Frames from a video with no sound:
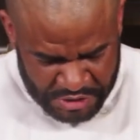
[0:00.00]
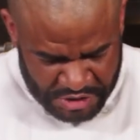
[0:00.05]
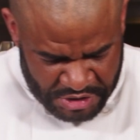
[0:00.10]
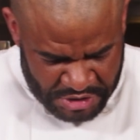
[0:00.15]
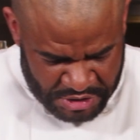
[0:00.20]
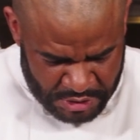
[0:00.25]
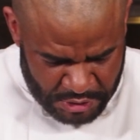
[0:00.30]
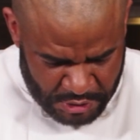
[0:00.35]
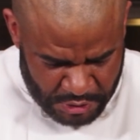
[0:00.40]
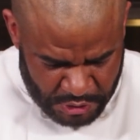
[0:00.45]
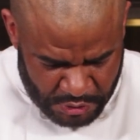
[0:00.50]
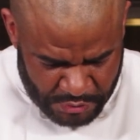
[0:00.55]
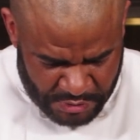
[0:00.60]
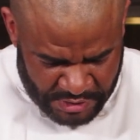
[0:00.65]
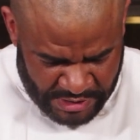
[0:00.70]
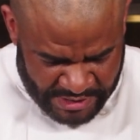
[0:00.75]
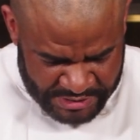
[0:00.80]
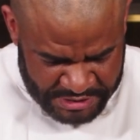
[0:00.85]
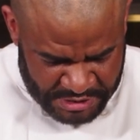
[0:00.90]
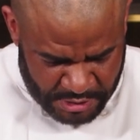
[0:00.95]
is just do a
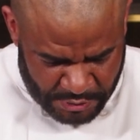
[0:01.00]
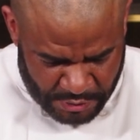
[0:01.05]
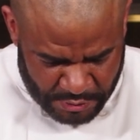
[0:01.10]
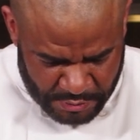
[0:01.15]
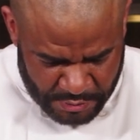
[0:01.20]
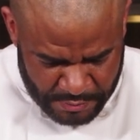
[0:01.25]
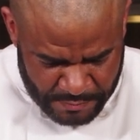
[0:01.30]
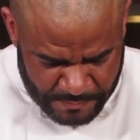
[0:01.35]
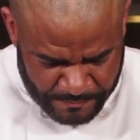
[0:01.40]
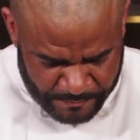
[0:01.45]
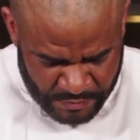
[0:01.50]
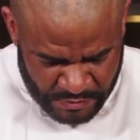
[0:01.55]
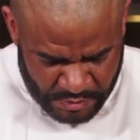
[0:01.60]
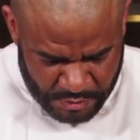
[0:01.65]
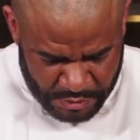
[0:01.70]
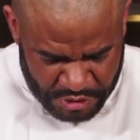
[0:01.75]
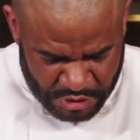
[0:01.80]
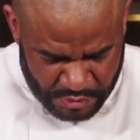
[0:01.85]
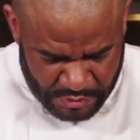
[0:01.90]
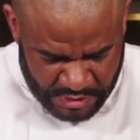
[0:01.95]
nice little
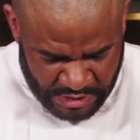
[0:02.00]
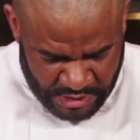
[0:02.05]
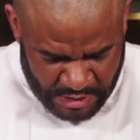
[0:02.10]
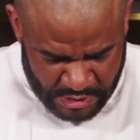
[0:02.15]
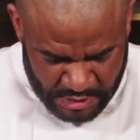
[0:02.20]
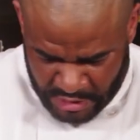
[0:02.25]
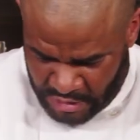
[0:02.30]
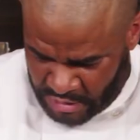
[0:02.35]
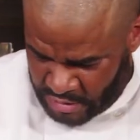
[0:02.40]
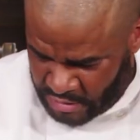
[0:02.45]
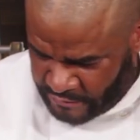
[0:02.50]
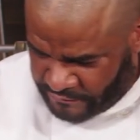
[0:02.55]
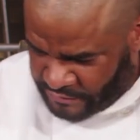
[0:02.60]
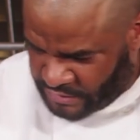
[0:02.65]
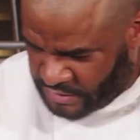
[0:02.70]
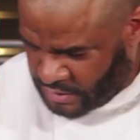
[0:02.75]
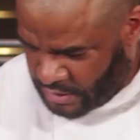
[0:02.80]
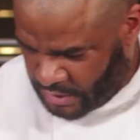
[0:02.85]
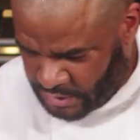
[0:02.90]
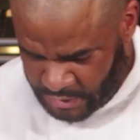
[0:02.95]
julienne of
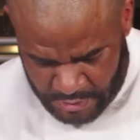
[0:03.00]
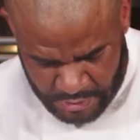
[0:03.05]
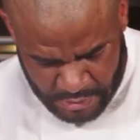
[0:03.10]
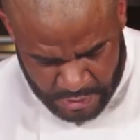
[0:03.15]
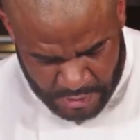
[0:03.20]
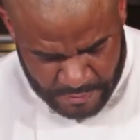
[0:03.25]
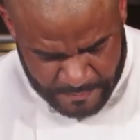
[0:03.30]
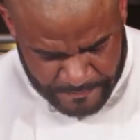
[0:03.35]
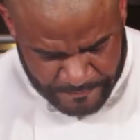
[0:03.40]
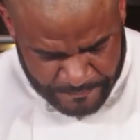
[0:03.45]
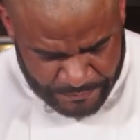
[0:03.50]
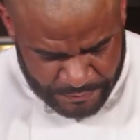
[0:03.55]
the onion here.